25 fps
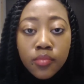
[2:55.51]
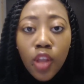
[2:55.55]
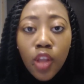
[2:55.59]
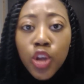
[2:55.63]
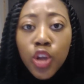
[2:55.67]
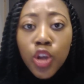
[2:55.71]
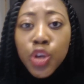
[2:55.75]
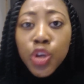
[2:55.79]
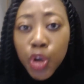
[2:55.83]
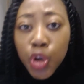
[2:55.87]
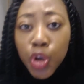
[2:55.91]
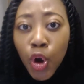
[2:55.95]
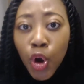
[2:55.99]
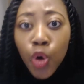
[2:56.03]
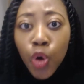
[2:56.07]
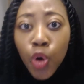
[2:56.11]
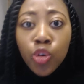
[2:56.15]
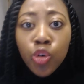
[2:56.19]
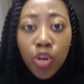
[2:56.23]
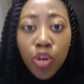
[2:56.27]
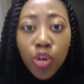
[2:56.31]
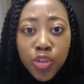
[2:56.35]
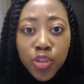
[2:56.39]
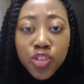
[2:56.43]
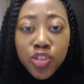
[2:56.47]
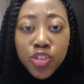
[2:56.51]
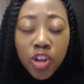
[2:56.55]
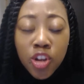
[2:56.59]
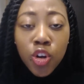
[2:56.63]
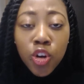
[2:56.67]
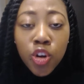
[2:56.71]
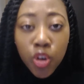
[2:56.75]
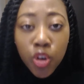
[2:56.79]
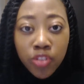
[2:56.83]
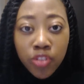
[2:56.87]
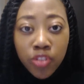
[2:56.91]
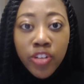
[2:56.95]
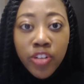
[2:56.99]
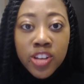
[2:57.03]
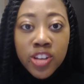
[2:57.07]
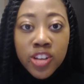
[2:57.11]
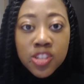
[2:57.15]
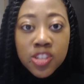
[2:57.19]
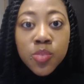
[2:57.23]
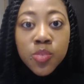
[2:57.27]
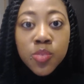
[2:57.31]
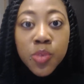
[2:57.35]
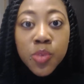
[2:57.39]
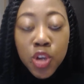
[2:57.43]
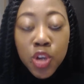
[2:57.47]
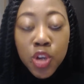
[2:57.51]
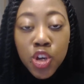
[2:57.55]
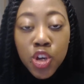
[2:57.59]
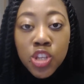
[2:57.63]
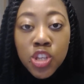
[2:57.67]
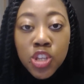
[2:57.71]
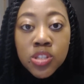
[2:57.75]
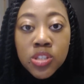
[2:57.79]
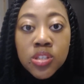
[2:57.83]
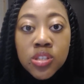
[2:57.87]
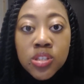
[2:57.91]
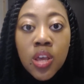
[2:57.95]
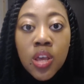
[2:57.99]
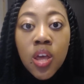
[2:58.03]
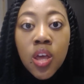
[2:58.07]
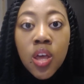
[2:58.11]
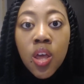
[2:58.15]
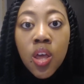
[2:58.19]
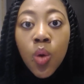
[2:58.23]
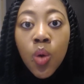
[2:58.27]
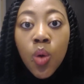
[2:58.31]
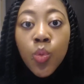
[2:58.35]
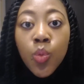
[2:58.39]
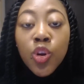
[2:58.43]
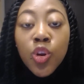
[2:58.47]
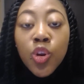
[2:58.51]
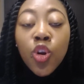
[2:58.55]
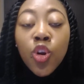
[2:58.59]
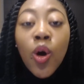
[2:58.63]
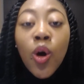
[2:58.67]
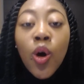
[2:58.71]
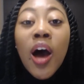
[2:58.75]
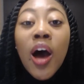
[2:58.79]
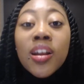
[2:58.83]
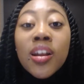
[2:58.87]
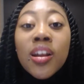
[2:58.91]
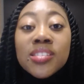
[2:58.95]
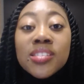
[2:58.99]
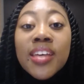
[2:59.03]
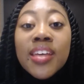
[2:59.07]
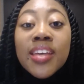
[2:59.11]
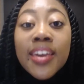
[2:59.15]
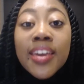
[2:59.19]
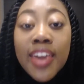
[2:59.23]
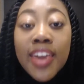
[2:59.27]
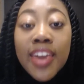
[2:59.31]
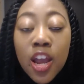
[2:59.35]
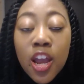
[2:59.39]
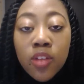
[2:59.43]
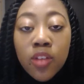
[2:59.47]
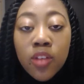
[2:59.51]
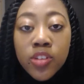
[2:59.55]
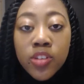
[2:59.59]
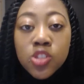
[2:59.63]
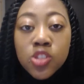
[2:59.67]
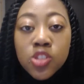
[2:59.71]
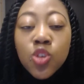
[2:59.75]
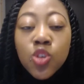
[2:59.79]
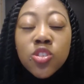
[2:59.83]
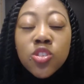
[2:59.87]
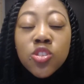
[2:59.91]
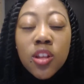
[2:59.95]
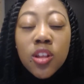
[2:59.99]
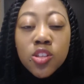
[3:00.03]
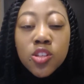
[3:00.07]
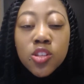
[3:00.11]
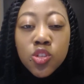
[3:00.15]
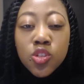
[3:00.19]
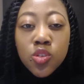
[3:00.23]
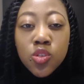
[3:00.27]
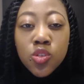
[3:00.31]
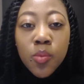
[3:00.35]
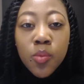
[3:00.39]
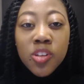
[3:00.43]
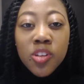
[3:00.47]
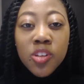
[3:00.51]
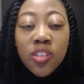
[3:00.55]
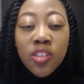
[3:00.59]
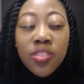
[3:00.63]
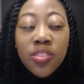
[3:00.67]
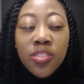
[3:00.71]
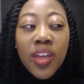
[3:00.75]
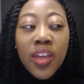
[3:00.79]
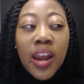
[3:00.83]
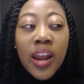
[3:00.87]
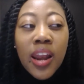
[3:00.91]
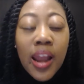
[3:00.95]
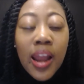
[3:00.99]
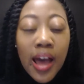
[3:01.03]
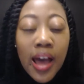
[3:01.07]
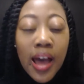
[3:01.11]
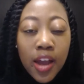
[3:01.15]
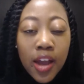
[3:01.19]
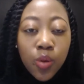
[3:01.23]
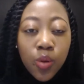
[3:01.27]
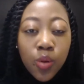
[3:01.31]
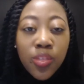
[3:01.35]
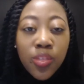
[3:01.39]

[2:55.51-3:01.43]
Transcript: you know, growth is not good for us is because we don't know how to take care of it. So it's not so much that they lied or